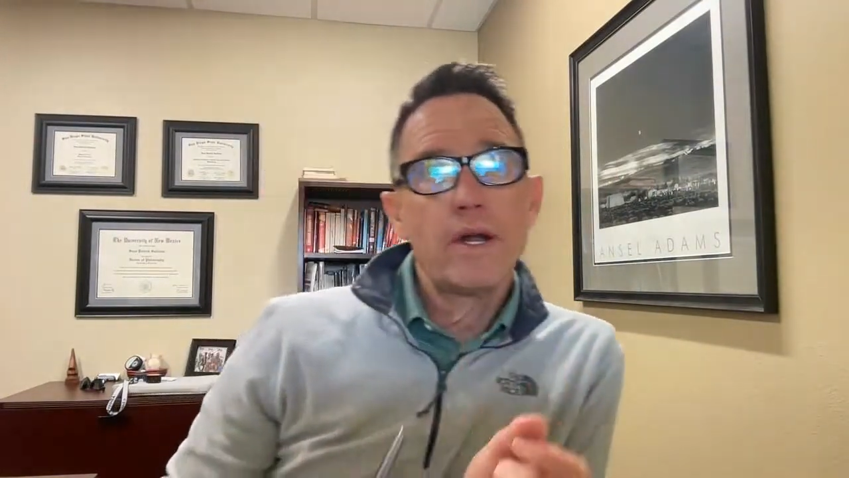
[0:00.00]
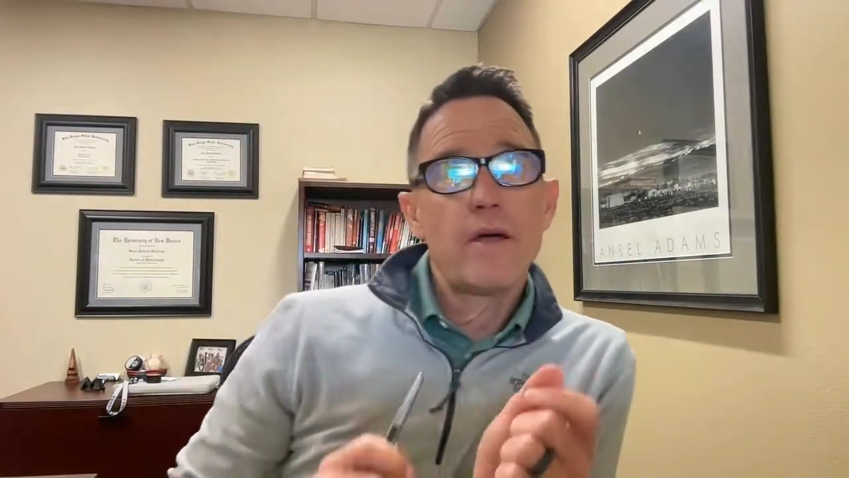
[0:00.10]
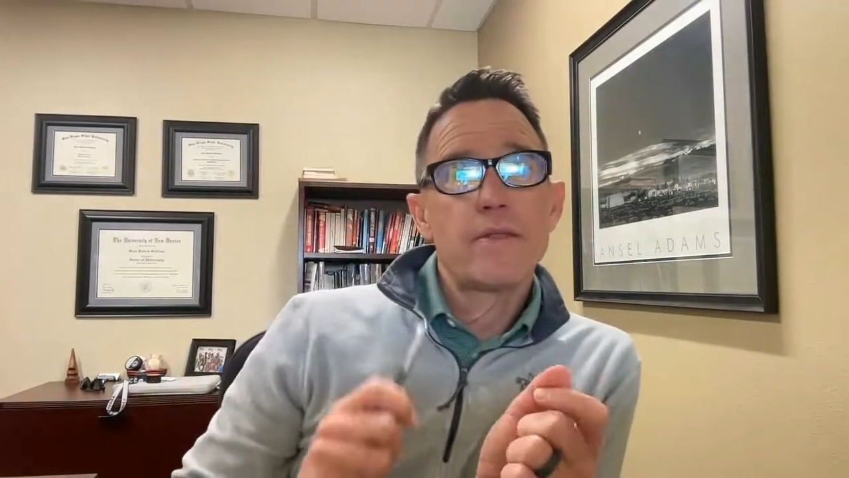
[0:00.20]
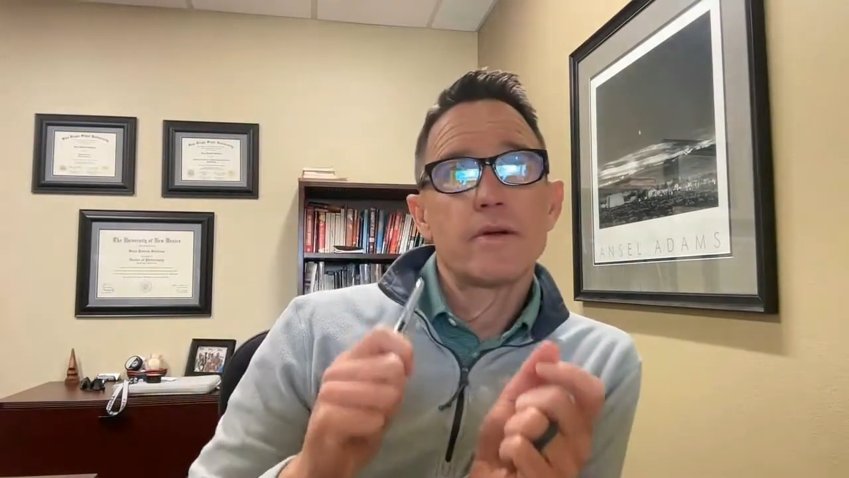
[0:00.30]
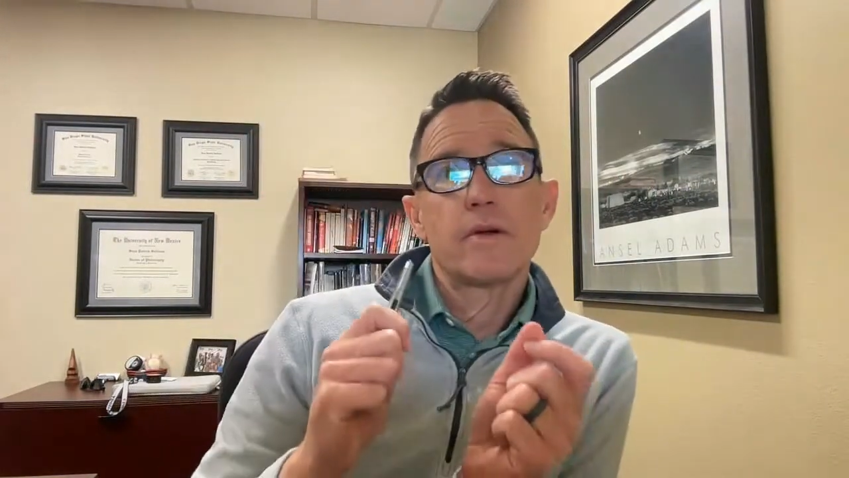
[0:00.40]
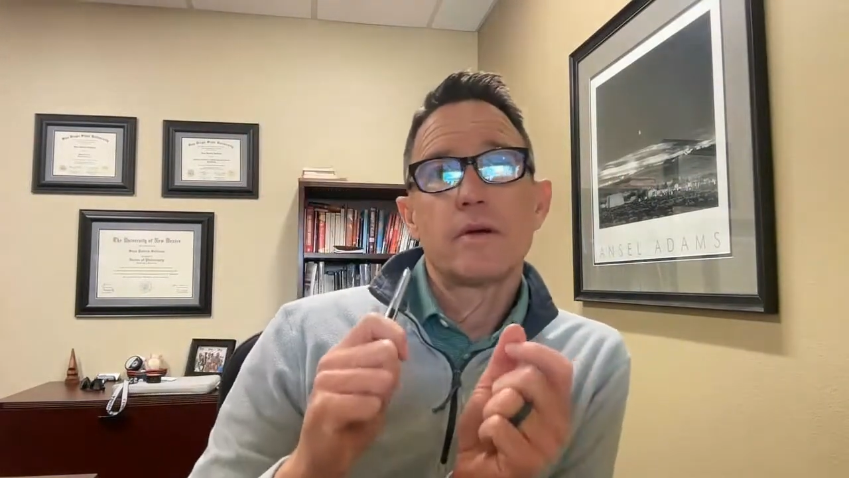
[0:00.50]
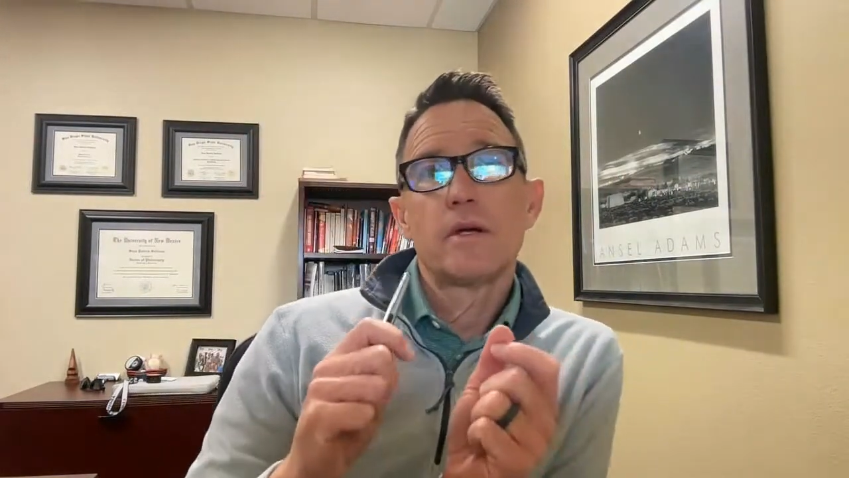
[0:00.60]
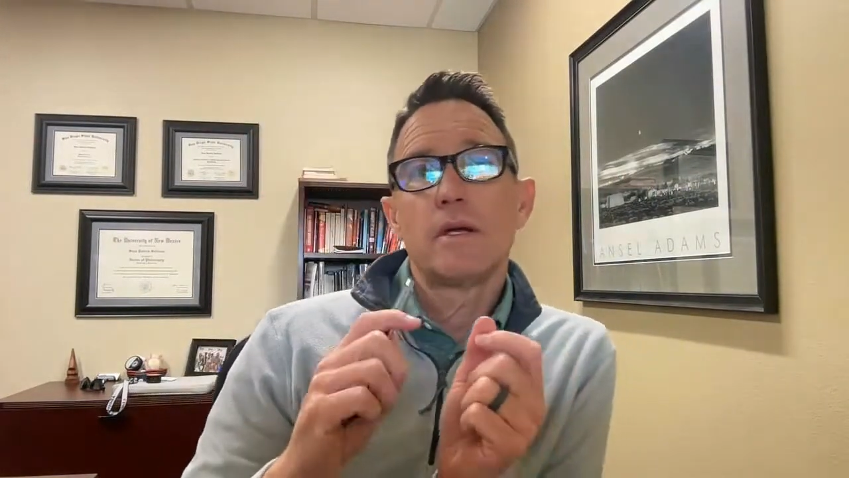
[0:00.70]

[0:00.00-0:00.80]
other